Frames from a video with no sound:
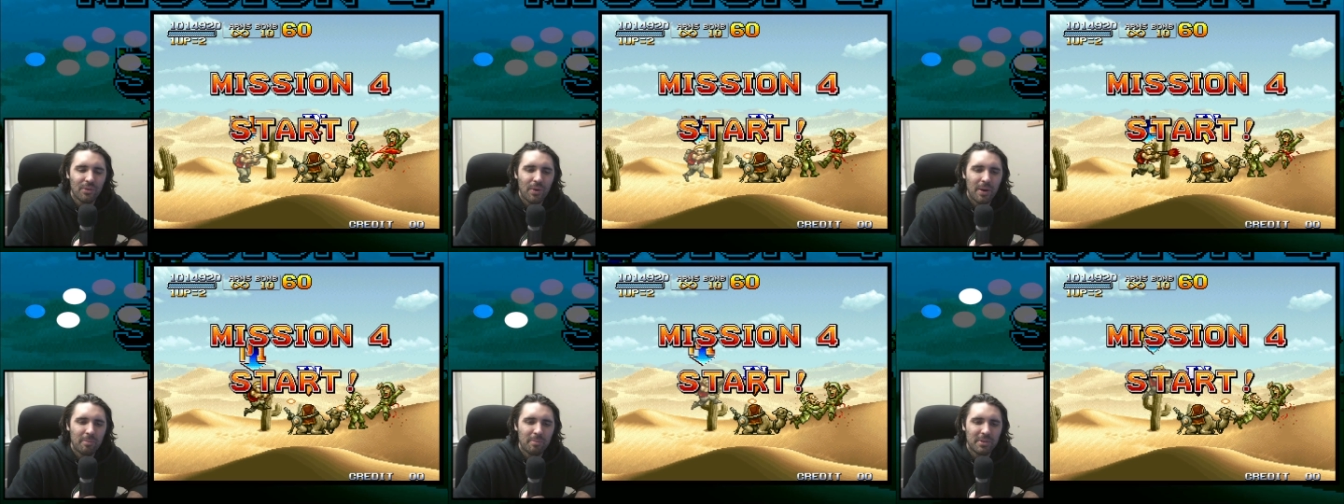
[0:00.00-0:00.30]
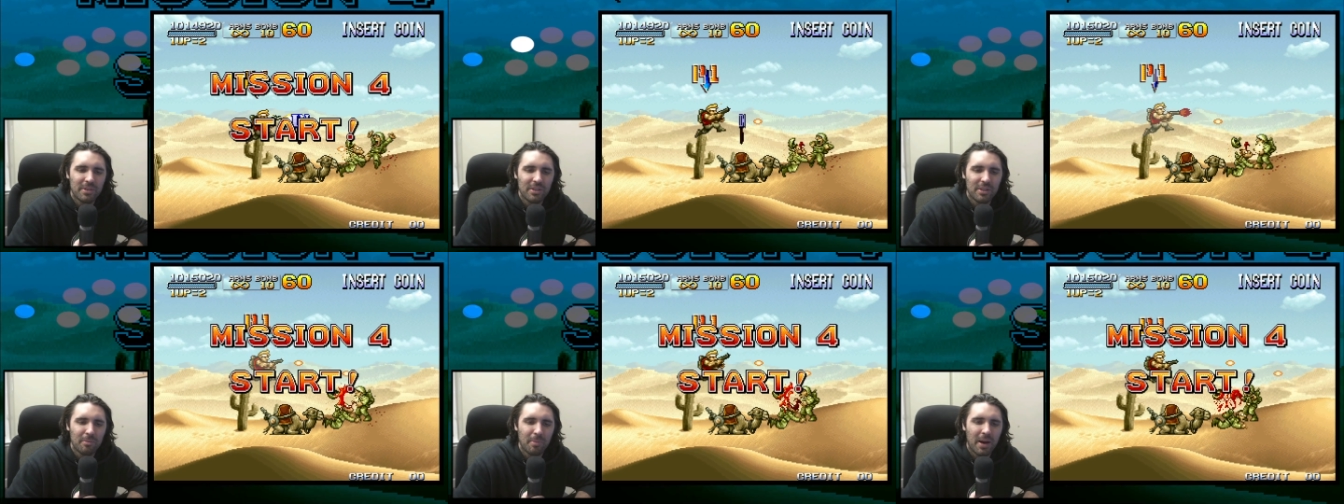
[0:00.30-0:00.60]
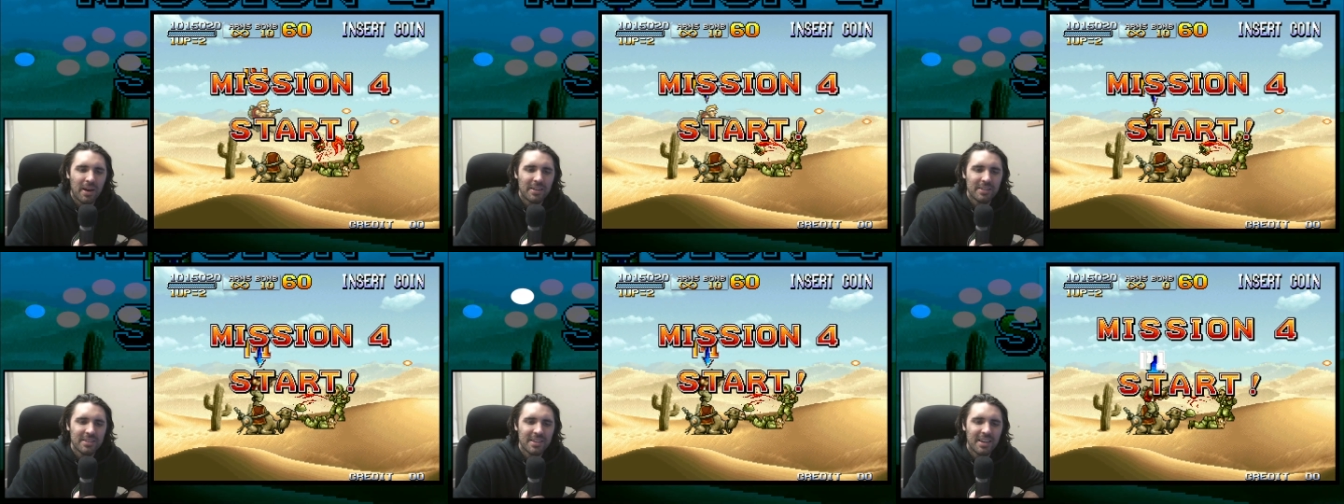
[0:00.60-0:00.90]
the weapon to the
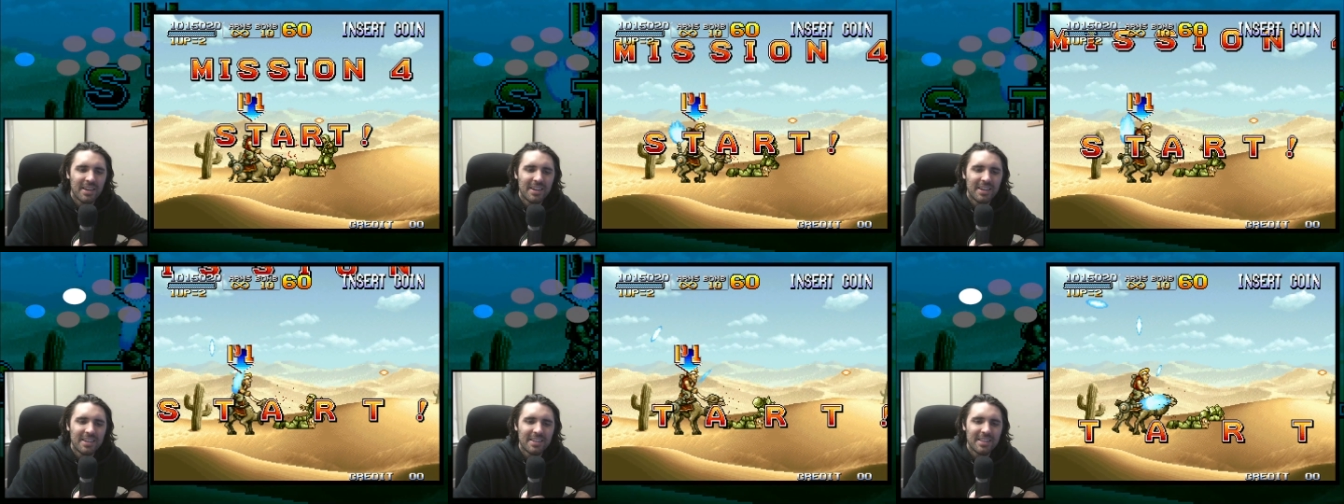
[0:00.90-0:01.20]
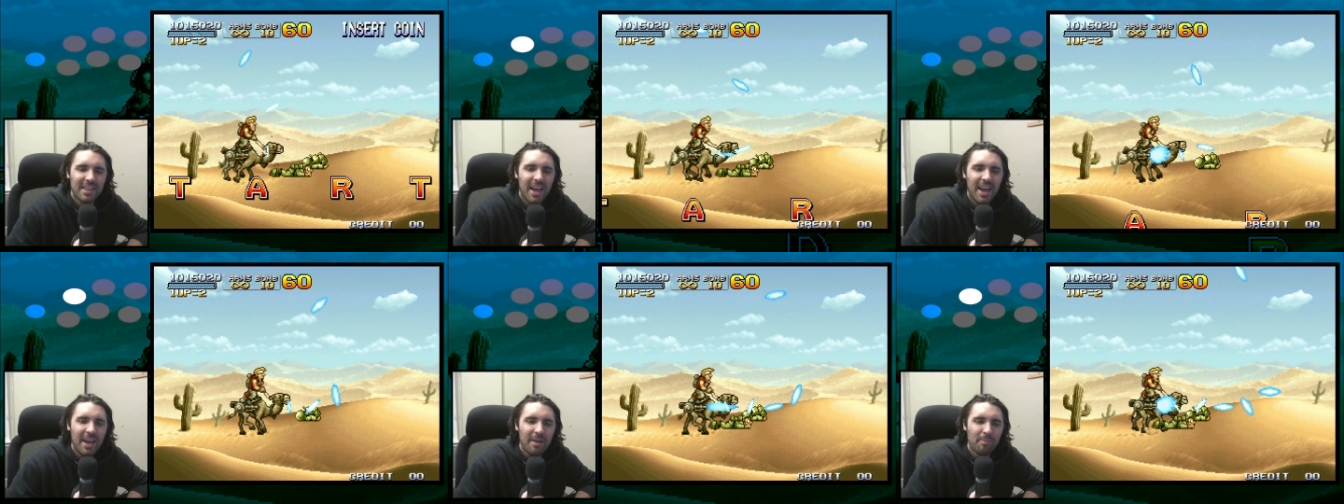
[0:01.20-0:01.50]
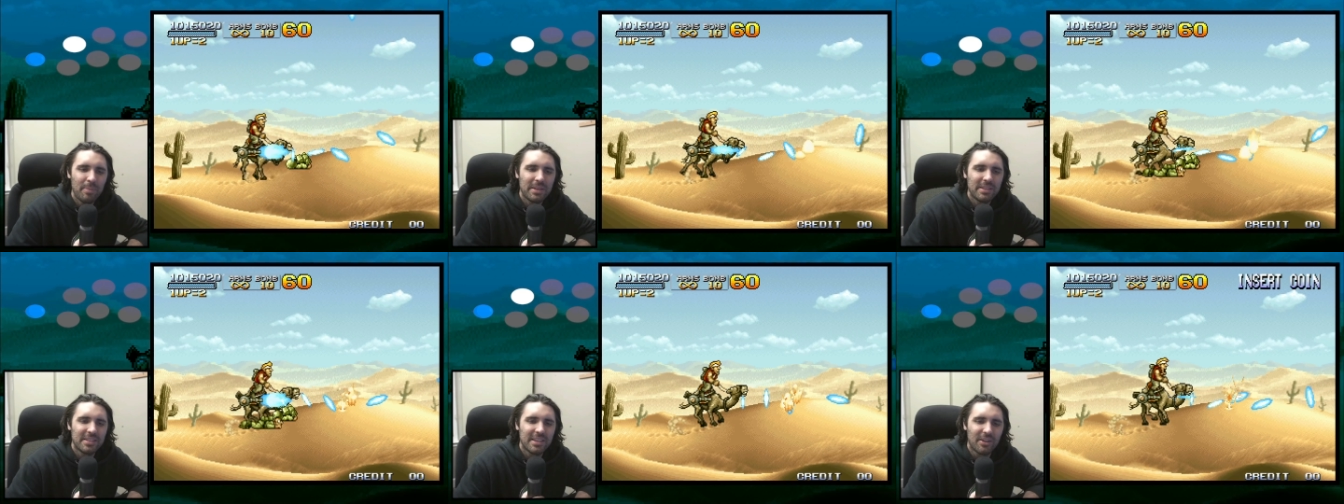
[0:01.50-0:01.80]
boss. That
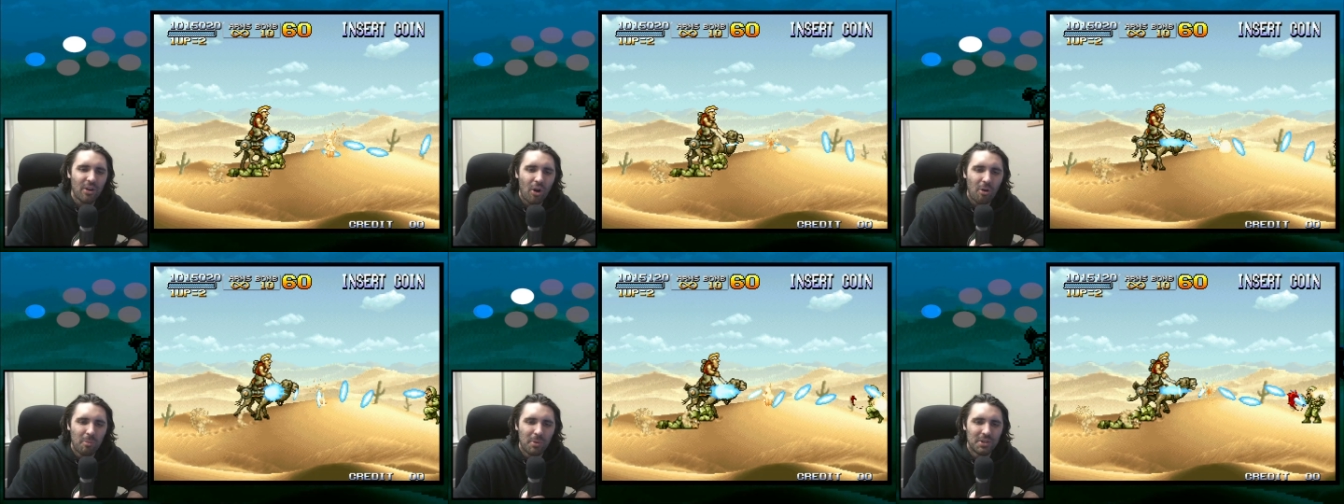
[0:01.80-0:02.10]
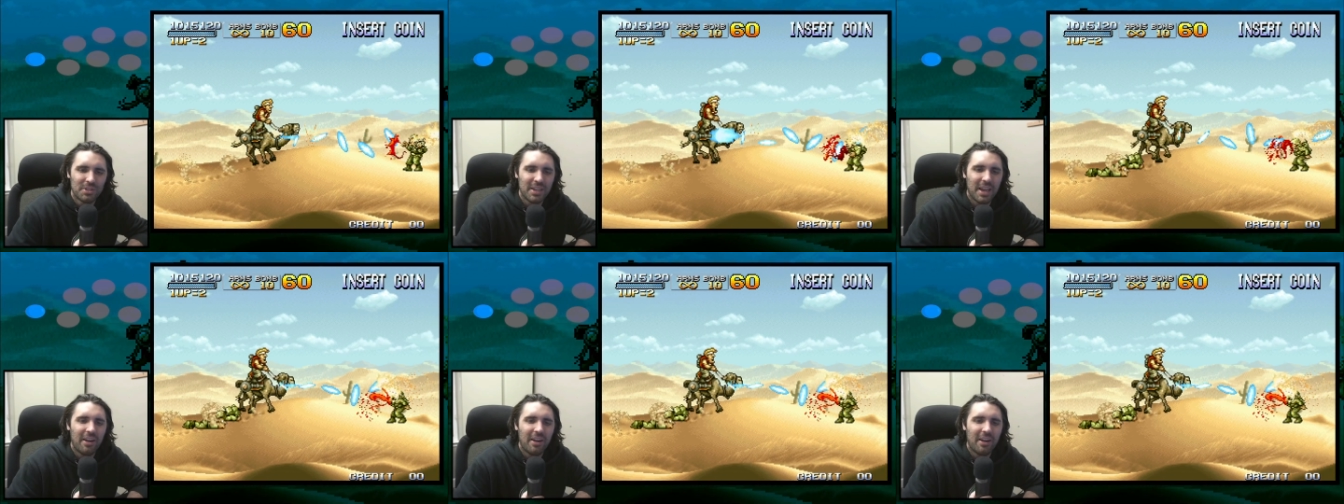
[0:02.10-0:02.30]
happens in almost